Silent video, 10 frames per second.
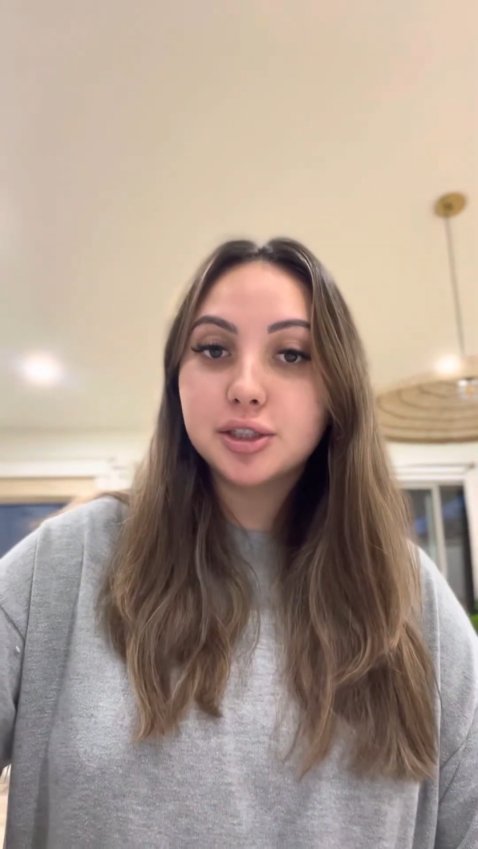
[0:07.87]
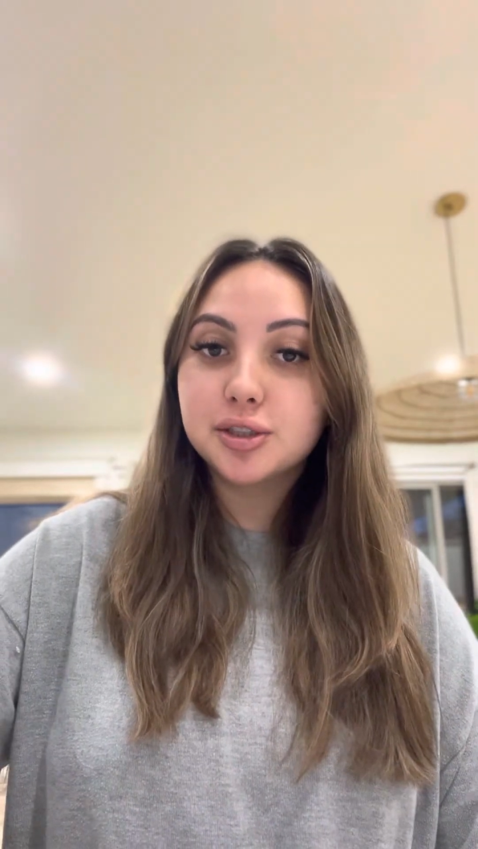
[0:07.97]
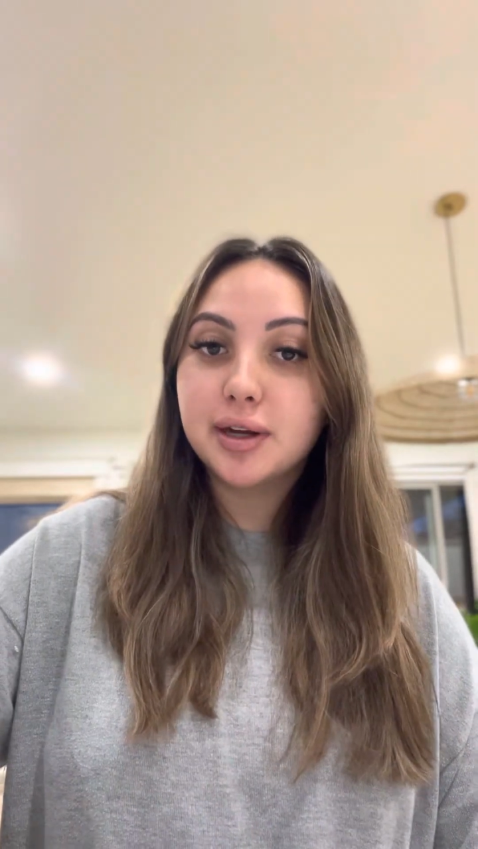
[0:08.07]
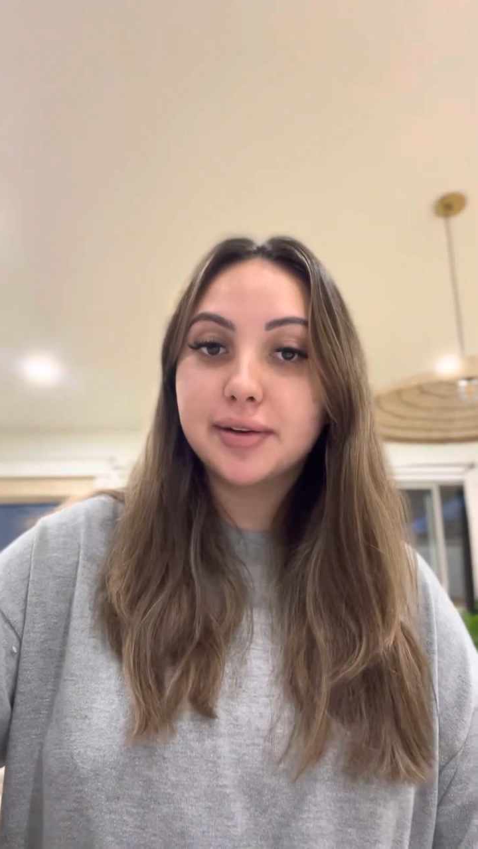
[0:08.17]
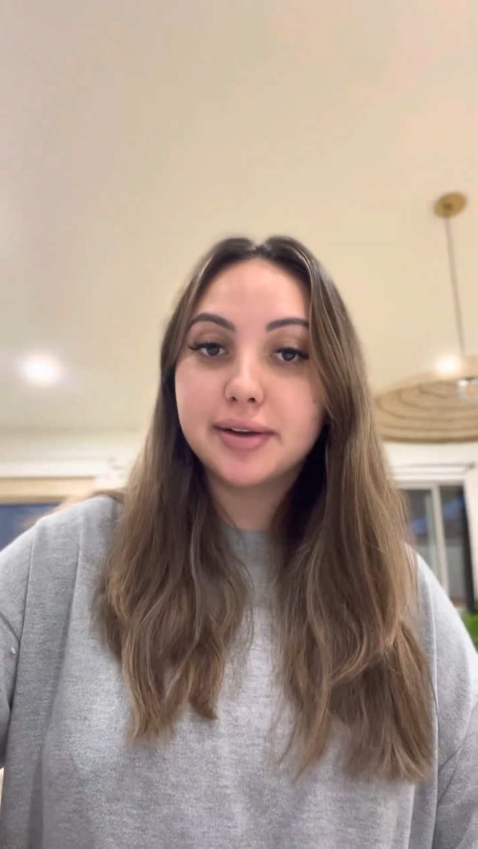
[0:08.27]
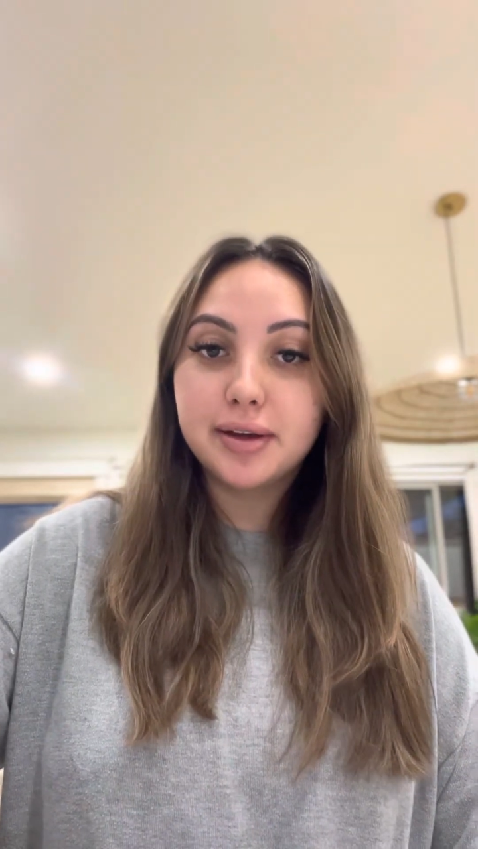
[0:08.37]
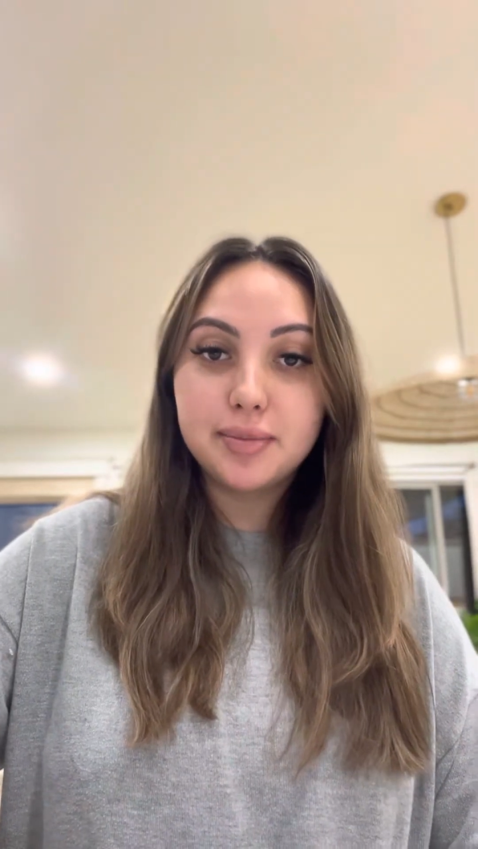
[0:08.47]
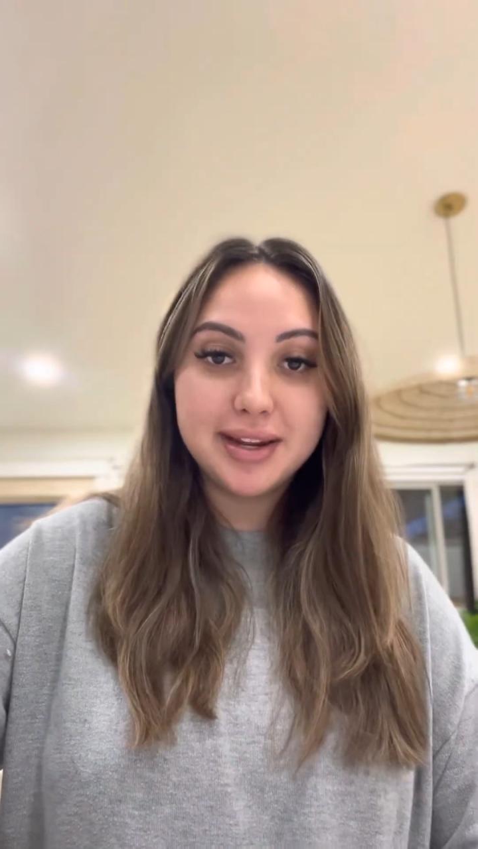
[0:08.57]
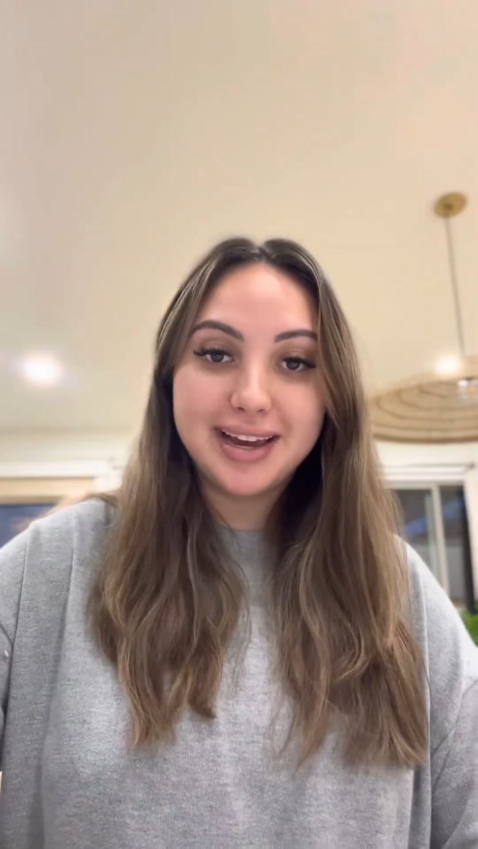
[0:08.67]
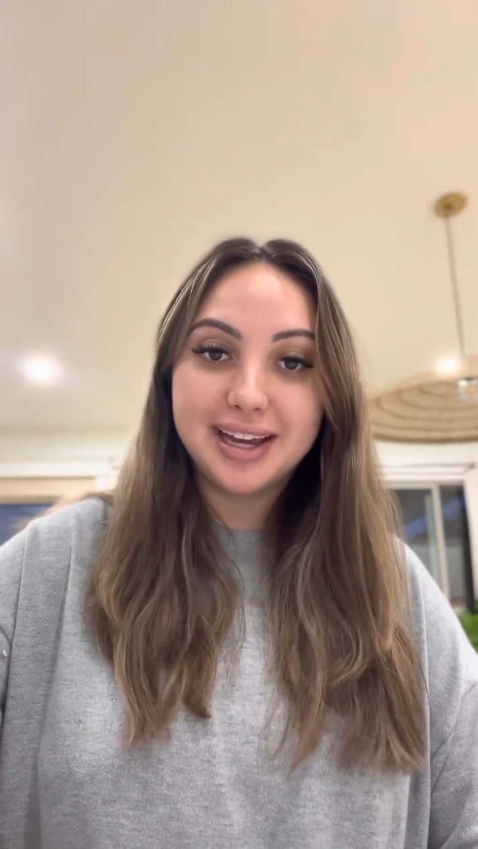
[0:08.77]
surrounding
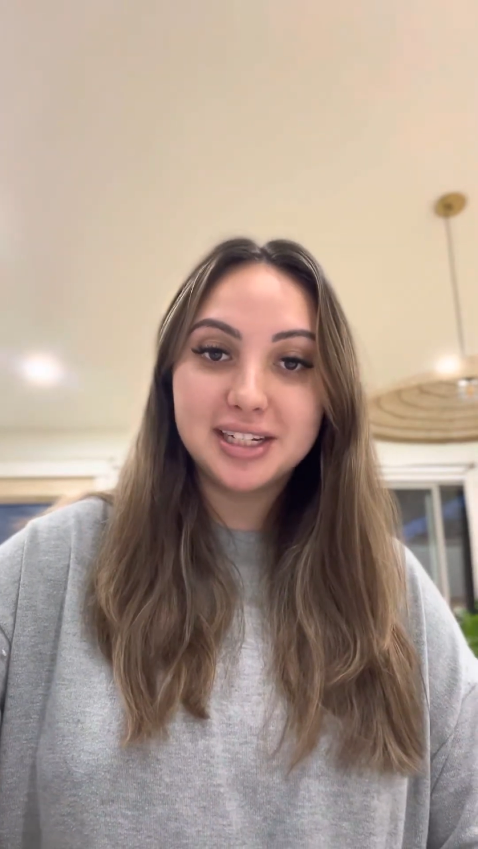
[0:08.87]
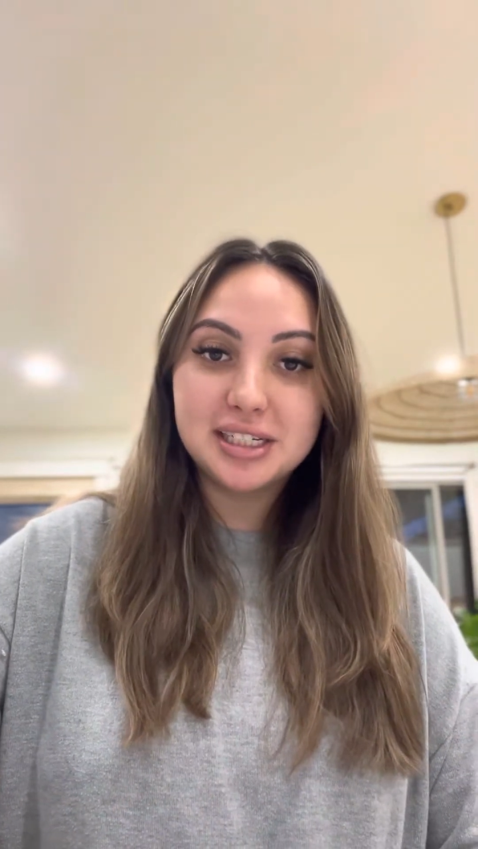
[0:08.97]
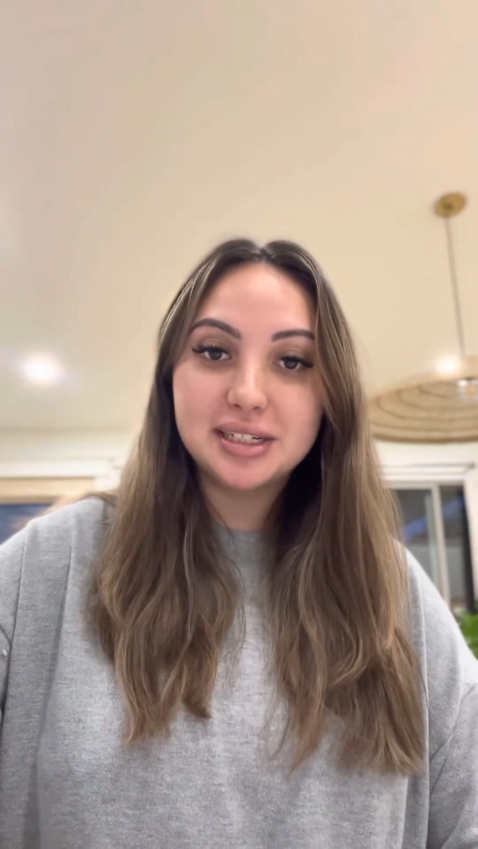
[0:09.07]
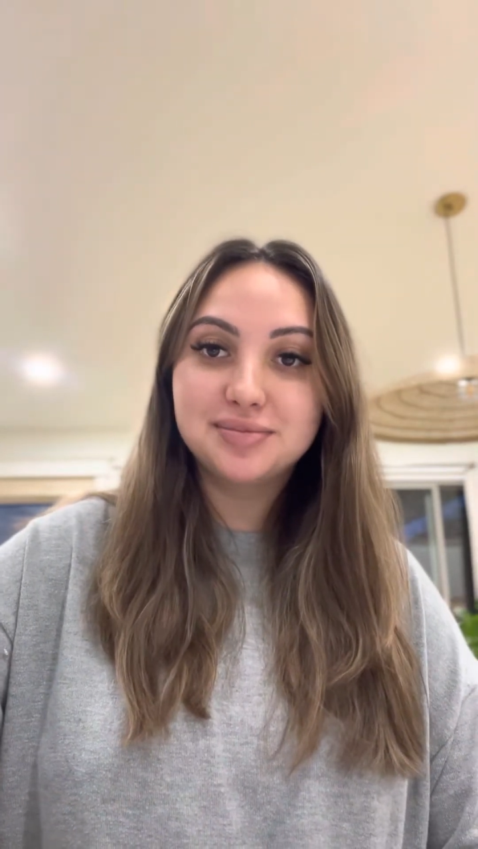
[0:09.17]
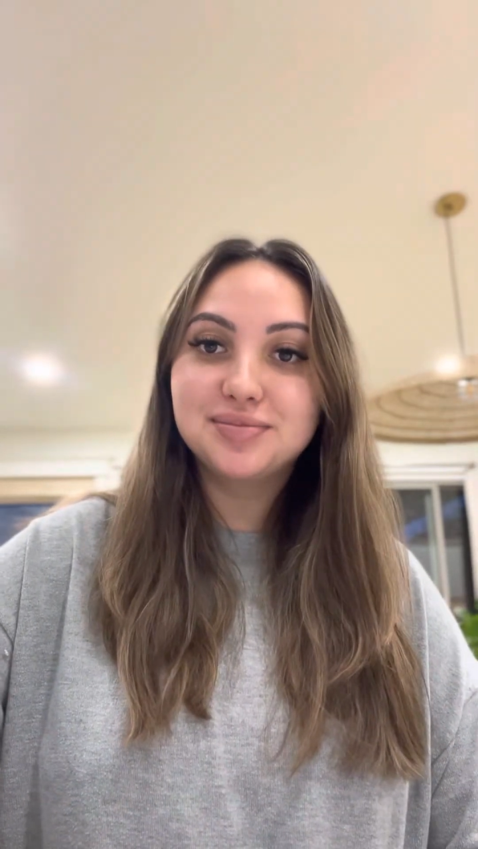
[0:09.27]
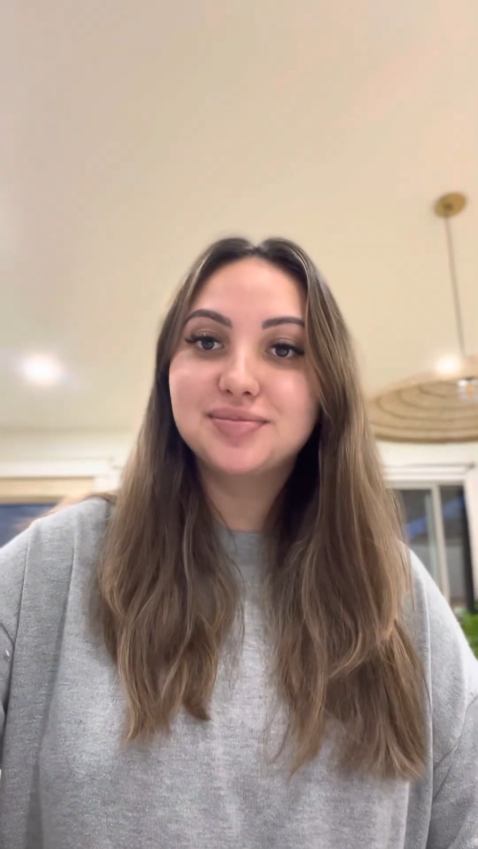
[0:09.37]
communication.